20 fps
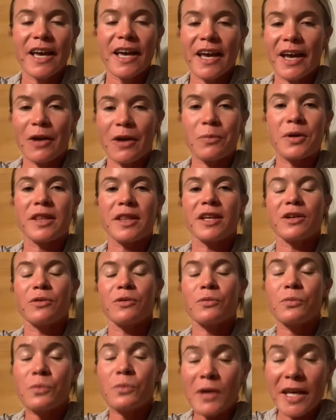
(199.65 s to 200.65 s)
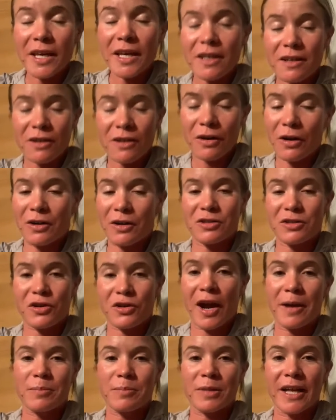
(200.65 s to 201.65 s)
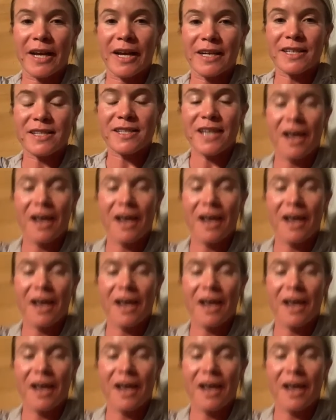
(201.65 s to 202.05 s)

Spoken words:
And within a week on Triplex,